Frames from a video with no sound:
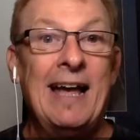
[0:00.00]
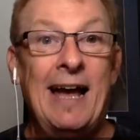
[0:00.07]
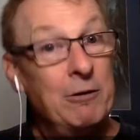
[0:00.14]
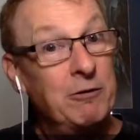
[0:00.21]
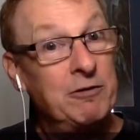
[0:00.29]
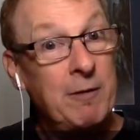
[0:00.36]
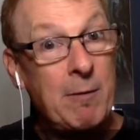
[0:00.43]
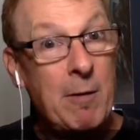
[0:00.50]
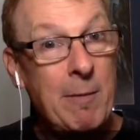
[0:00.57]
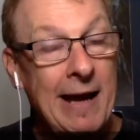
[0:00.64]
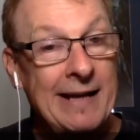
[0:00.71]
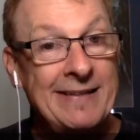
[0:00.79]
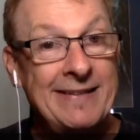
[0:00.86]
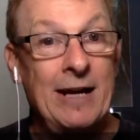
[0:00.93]
And it was from a
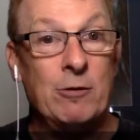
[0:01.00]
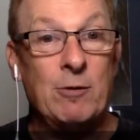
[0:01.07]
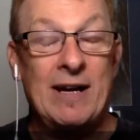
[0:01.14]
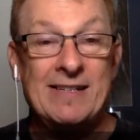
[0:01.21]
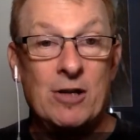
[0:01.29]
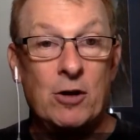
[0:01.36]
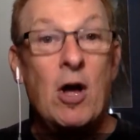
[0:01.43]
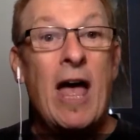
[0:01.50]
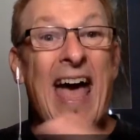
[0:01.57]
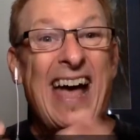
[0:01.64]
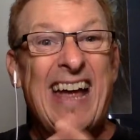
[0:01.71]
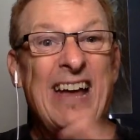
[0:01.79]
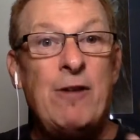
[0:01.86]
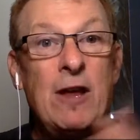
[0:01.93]
buy and sell, right? So
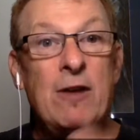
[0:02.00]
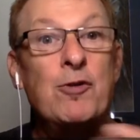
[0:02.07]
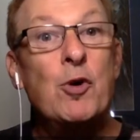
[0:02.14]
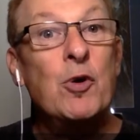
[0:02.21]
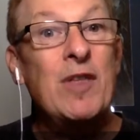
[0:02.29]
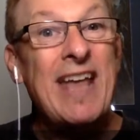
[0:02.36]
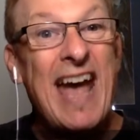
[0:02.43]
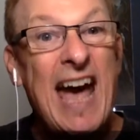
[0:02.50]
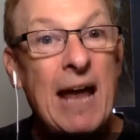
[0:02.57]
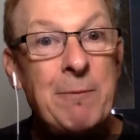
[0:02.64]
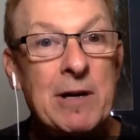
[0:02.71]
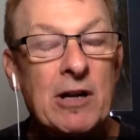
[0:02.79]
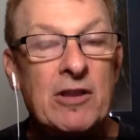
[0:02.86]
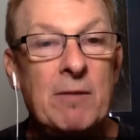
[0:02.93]
if you're the
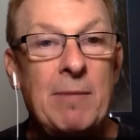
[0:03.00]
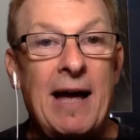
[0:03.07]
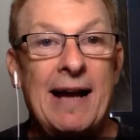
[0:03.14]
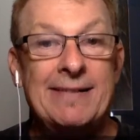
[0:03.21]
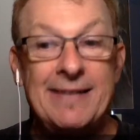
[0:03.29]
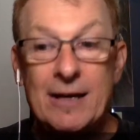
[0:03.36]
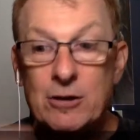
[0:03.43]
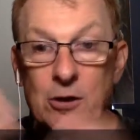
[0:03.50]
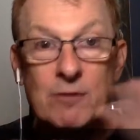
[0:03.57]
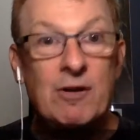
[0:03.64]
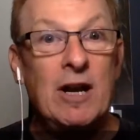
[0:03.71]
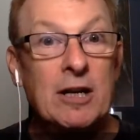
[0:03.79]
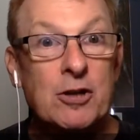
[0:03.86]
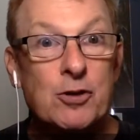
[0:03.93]
admin on the buy and sell, you have
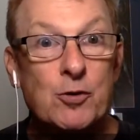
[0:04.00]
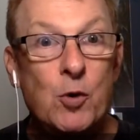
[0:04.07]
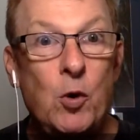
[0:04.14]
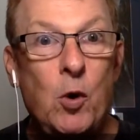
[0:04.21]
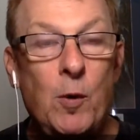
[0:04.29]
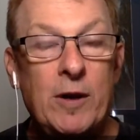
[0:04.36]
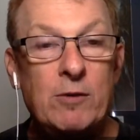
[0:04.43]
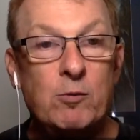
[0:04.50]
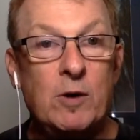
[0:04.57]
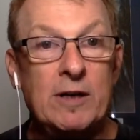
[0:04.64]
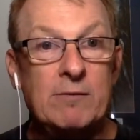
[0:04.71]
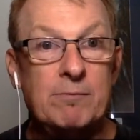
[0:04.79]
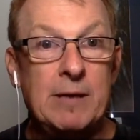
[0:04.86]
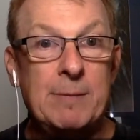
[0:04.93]
a lot of control what,
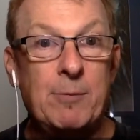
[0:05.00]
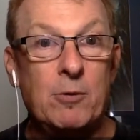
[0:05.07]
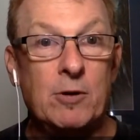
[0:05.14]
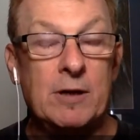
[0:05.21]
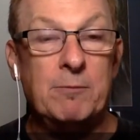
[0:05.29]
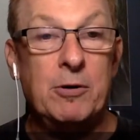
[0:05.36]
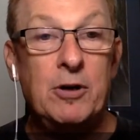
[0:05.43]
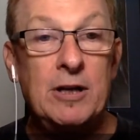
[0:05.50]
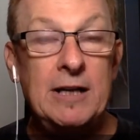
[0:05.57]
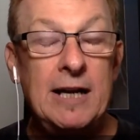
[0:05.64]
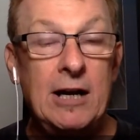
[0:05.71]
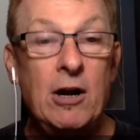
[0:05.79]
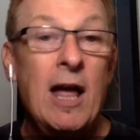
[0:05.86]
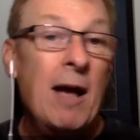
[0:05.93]
what people can put in
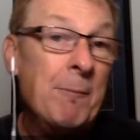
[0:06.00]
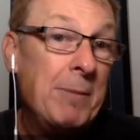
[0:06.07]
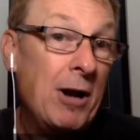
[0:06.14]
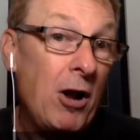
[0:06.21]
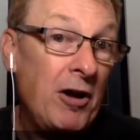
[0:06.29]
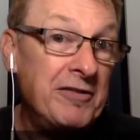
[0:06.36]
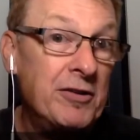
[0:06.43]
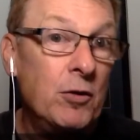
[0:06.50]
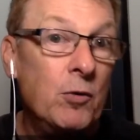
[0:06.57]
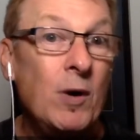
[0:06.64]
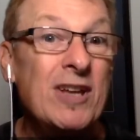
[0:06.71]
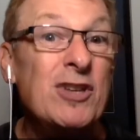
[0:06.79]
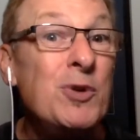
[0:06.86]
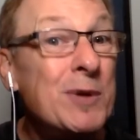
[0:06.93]
there, but also
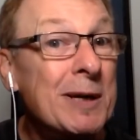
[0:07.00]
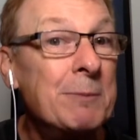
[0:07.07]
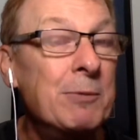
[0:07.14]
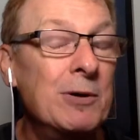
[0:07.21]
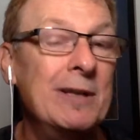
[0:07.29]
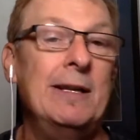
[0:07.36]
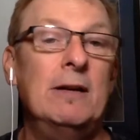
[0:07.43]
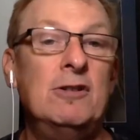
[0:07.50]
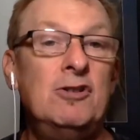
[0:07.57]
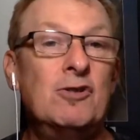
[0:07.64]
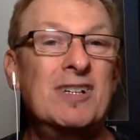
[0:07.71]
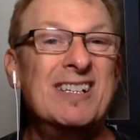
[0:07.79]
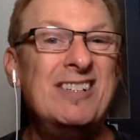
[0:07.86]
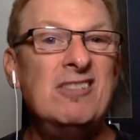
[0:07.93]
what you can put in there and
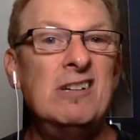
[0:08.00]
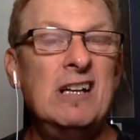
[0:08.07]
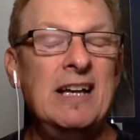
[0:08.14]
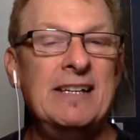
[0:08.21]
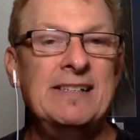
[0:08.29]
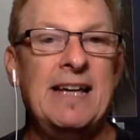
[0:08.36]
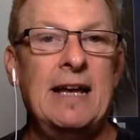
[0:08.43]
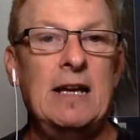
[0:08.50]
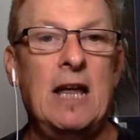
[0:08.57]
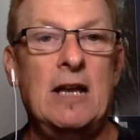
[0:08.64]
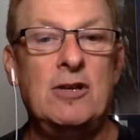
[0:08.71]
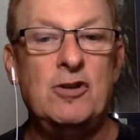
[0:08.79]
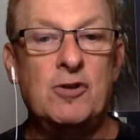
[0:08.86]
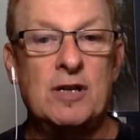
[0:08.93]
you can utilize that.
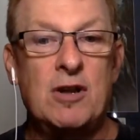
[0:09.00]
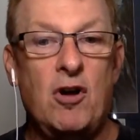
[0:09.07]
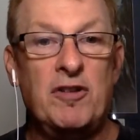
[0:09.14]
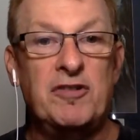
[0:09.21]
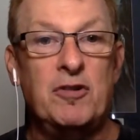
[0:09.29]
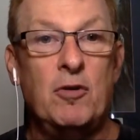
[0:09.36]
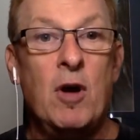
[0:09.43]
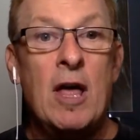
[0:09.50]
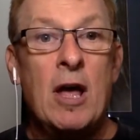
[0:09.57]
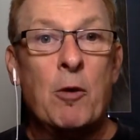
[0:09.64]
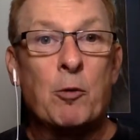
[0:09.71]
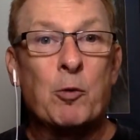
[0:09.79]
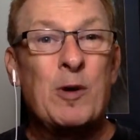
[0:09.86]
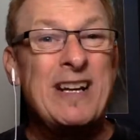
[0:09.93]
And you can also
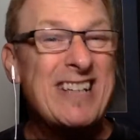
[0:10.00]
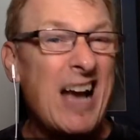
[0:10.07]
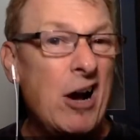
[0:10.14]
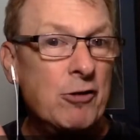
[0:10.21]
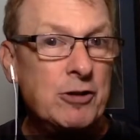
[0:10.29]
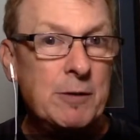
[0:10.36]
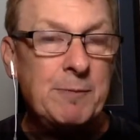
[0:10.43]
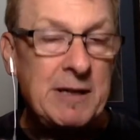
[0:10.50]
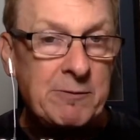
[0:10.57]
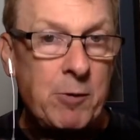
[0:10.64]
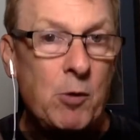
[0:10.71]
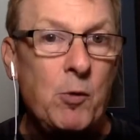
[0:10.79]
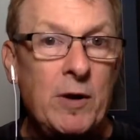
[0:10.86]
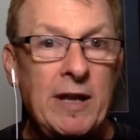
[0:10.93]
reach out to
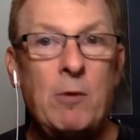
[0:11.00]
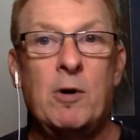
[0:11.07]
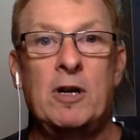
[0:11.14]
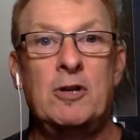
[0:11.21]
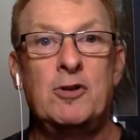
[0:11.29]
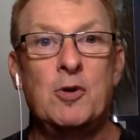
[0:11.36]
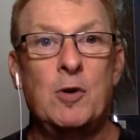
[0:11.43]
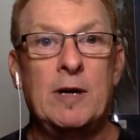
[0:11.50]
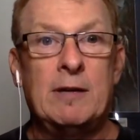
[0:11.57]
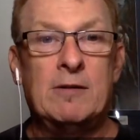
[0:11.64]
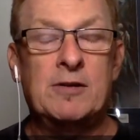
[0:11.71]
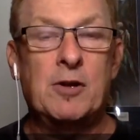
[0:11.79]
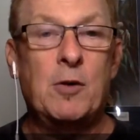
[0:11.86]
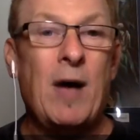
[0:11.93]
people when they want to join.
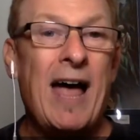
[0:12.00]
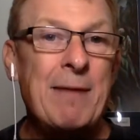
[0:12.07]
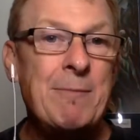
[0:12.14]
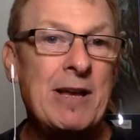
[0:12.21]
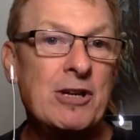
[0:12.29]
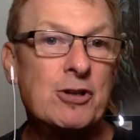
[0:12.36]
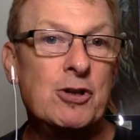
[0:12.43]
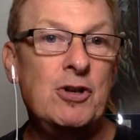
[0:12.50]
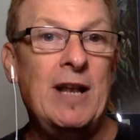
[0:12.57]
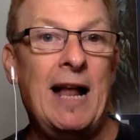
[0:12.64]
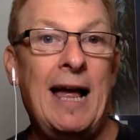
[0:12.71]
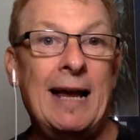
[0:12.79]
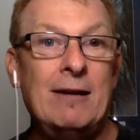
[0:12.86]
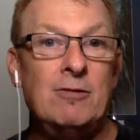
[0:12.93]
So I make sure
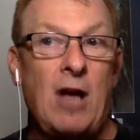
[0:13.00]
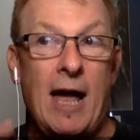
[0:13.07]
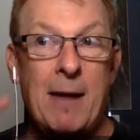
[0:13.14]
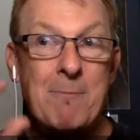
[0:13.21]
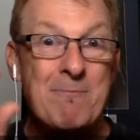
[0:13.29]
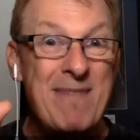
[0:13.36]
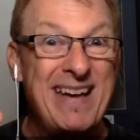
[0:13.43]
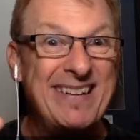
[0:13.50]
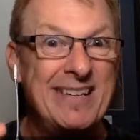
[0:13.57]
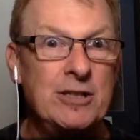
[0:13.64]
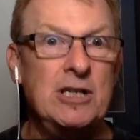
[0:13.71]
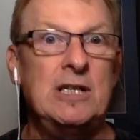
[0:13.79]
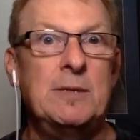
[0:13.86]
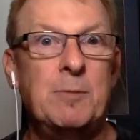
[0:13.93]
that I, I
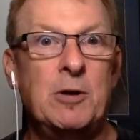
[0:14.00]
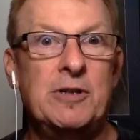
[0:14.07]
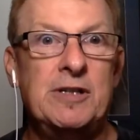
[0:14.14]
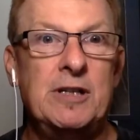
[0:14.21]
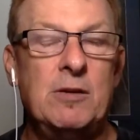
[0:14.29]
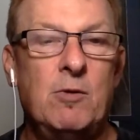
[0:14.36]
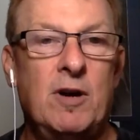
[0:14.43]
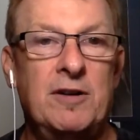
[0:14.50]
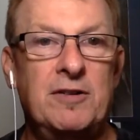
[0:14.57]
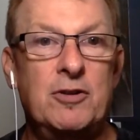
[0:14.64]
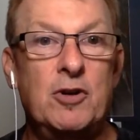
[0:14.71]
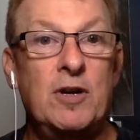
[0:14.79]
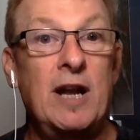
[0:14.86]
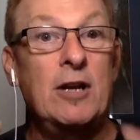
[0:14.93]
message each person that wants
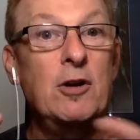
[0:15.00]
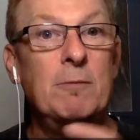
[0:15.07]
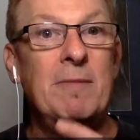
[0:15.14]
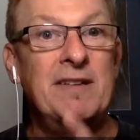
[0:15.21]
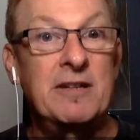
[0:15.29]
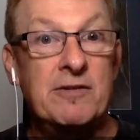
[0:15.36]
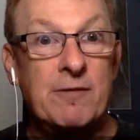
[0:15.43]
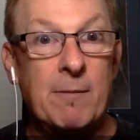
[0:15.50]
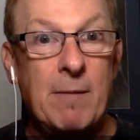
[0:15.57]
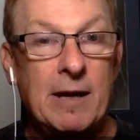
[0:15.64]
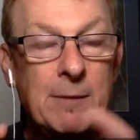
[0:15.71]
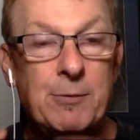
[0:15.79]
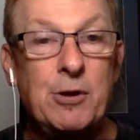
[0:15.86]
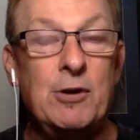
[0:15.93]
to join. I don't message from
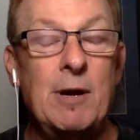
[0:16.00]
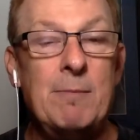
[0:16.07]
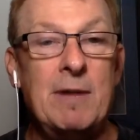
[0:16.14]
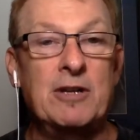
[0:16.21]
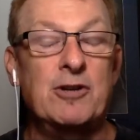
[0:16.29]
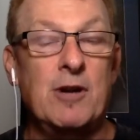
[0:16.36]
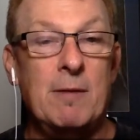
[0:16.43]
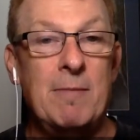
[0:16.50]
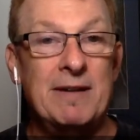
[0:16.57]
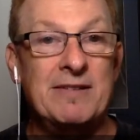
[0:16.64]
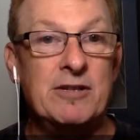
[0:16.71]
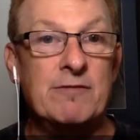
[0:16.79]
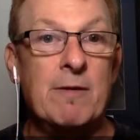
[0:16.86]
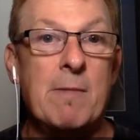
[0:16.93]
my computer. I make sure I
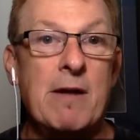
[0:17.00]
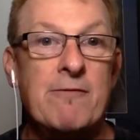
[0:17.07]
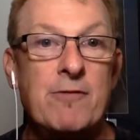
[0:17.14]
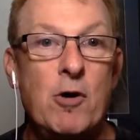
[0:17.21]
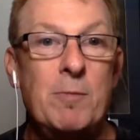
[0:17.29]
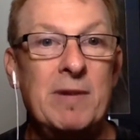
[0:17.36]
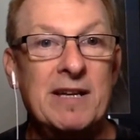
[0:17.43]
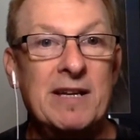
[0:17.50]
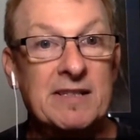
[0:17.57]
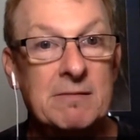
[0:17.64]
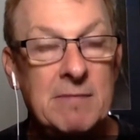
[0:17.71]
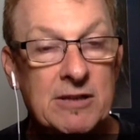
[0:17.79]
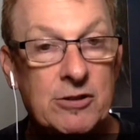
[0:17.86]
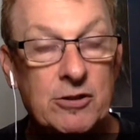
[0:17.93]
message from my phone because
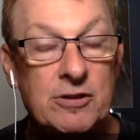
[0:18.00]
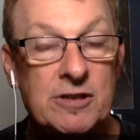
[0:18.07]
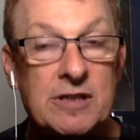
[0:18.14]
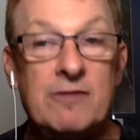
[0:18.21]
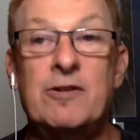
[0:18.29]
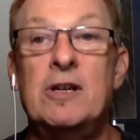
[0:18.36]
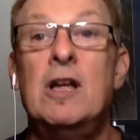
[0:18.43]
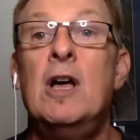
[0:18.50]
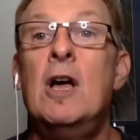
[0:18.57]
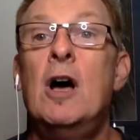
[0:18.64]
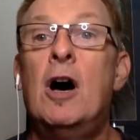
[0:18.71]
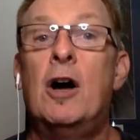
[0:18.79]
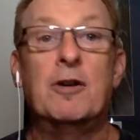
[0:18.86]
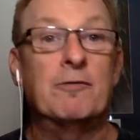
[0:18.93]
the messenger is different
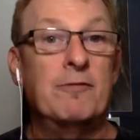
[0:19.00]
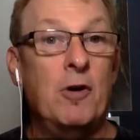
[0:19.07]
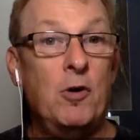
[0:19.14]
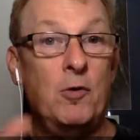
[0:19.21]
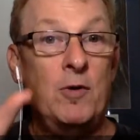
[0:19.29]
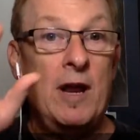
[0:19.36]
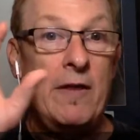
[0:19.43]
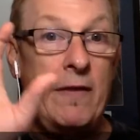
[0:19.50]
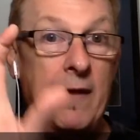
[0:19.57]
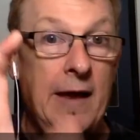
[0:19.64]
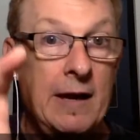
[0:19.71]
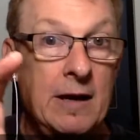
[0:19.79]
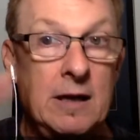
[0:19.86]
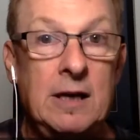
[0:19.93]
on your phone
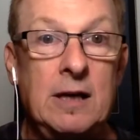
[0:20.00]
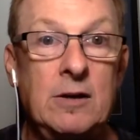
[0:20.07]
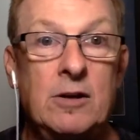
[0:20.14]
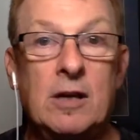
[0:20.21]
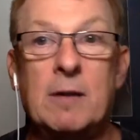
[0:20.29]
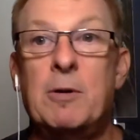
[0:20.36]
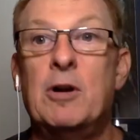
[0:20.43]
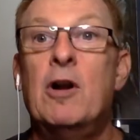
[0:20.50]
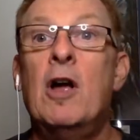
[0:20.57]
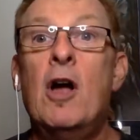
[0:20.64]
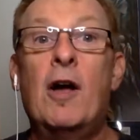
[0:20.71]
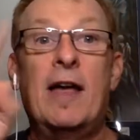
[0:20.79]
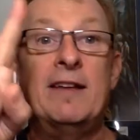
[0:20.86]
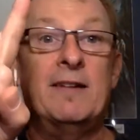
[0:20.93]
than in the computer.
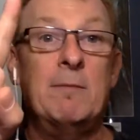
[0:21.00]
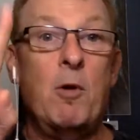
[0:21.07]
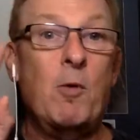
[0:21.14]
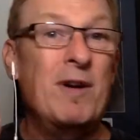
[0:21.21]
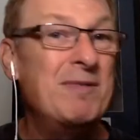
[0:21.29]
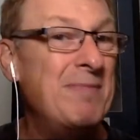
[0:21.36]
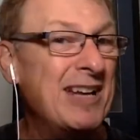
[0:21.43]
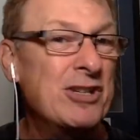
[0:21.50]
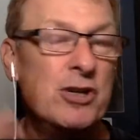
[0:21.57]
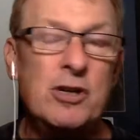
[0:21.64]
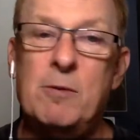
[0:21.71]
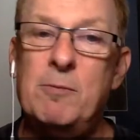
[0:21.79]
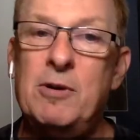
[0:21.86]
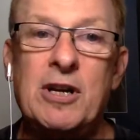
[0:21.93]
Okay, so number one, make
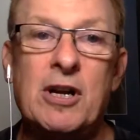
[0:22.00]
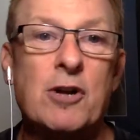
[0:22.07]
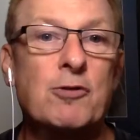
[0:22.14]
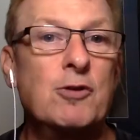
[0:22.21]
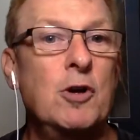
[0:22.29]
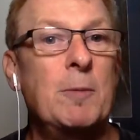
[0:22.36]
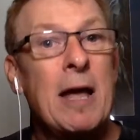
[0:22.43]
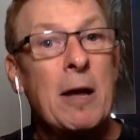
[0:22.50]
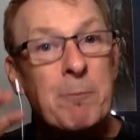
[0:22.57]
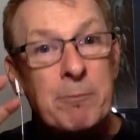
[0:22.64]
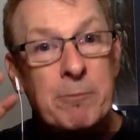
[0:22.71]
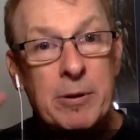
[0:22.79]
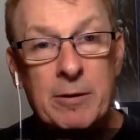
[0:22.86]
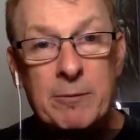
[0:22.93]
sure you're building a group,
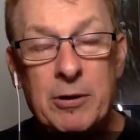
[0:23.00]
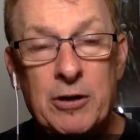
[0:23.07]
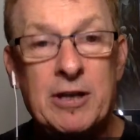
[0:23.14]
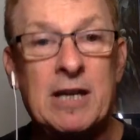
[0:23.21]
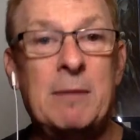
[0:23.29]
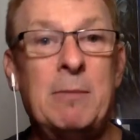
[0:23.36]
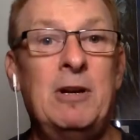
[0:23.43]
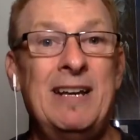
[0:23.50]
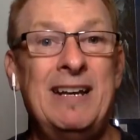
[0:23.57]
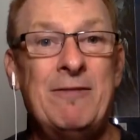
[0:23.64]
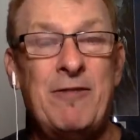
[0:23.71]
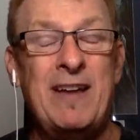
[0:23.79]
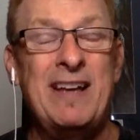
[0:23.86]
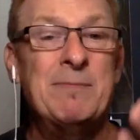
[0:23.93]
building
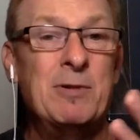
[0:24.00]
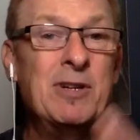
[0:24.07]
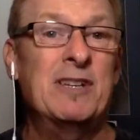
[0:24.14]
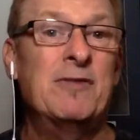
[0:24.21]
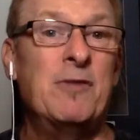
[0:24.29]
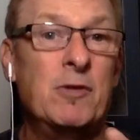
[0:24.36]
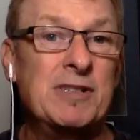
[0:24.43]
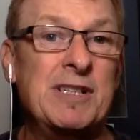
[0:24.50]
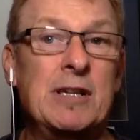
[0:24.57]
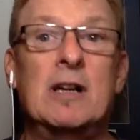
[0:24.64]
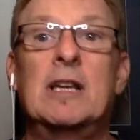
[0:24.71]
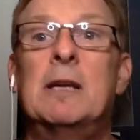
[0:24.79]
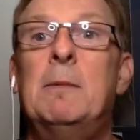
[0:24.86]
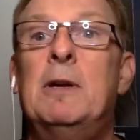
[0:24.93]
community. Facebook is
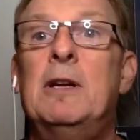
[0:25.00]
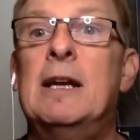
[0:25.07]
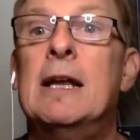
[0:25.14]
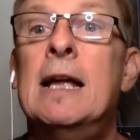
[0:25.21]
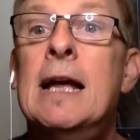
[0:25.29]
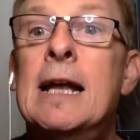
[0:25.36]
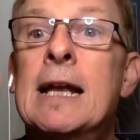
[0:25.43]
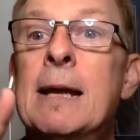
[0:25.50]
focusing on community.